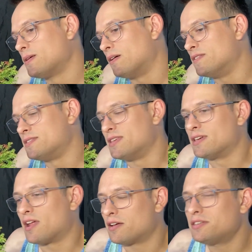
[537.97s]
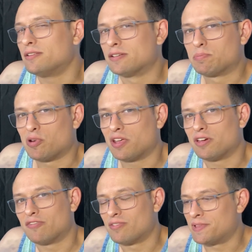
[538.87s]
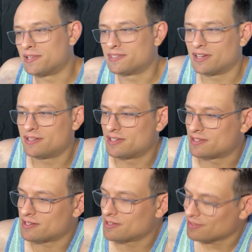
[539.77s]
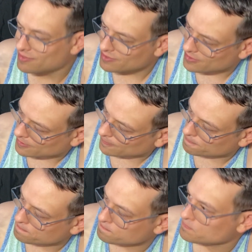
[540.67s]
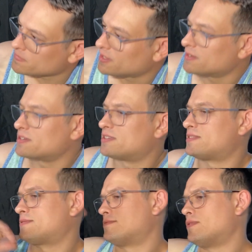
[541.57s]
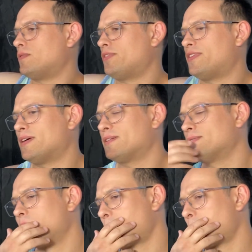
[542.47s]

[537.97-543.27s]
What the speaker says: this thing. It actually looks pretty good from that side, doesn't it? Like just the whole thing,